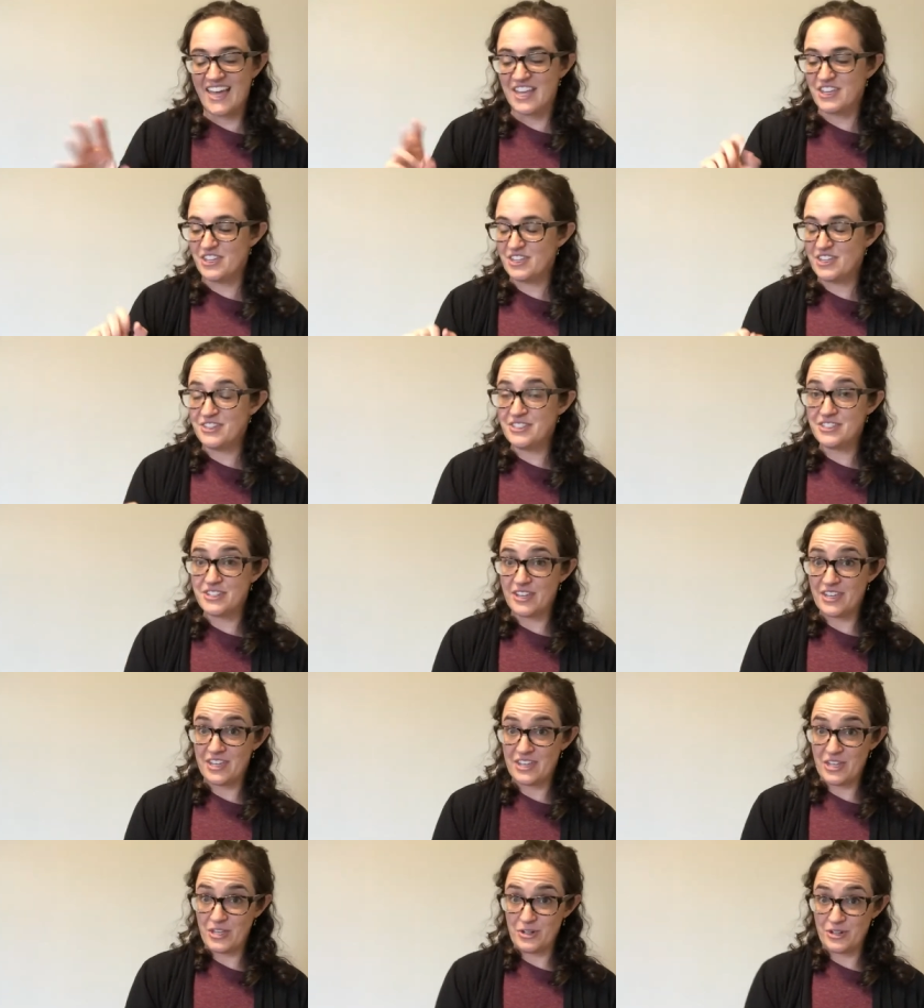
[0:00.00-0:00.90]
And
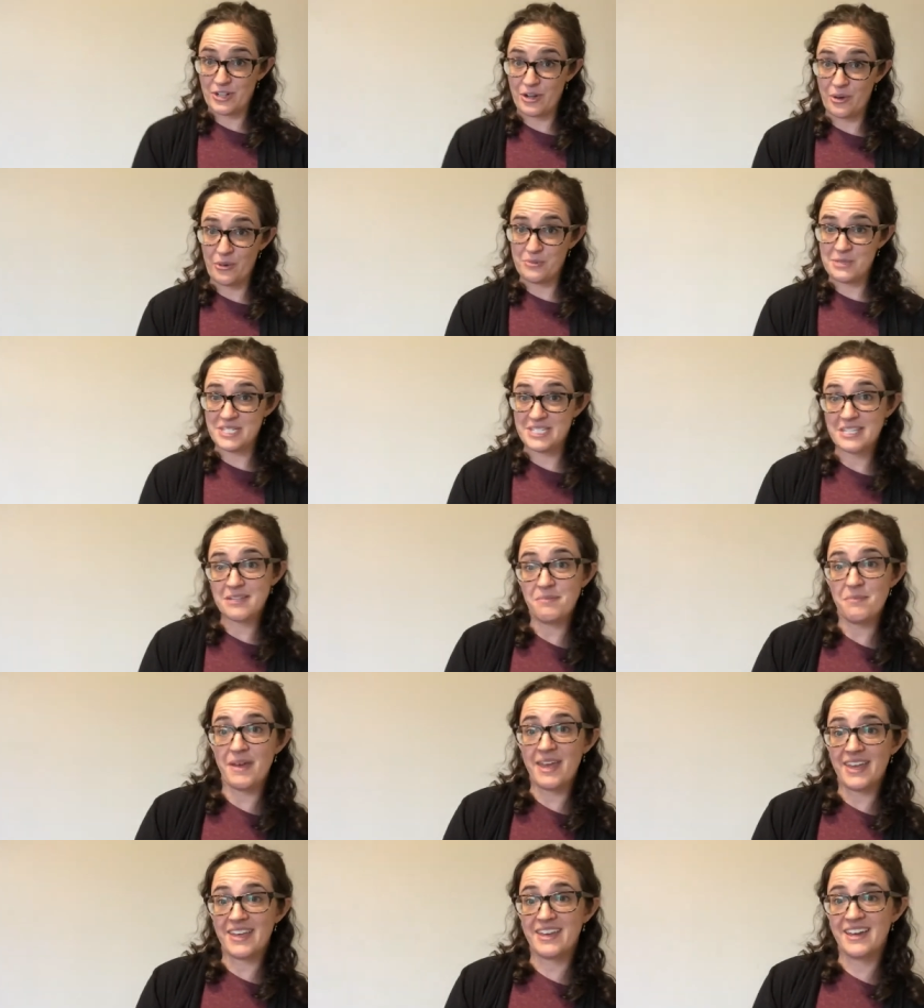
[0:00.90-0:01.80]
you're going to
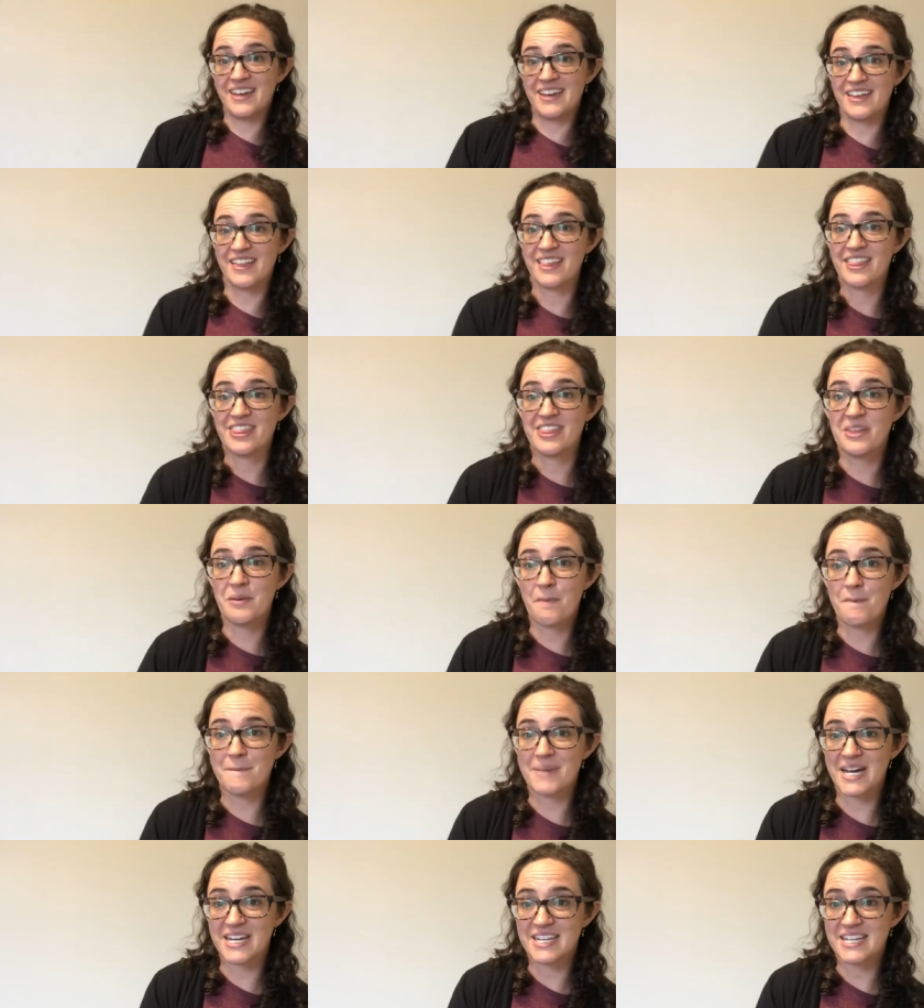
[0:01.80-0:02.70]
make the
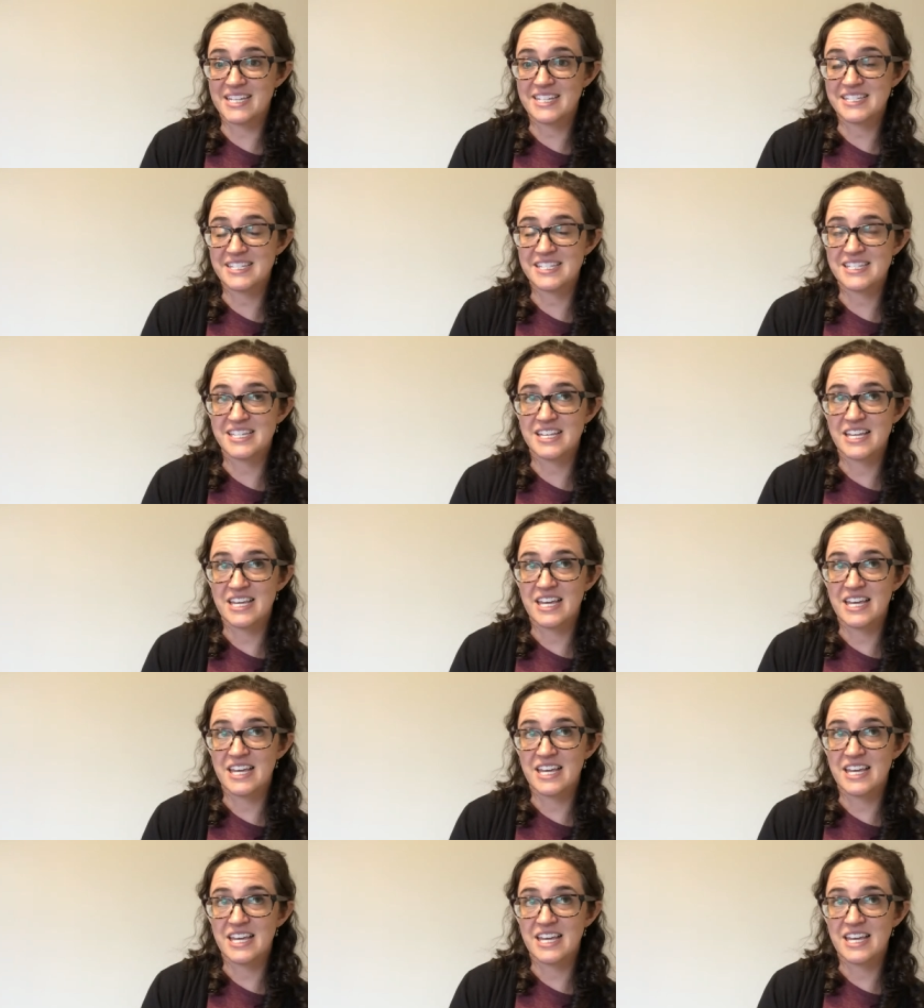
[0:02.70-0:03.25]
bunny's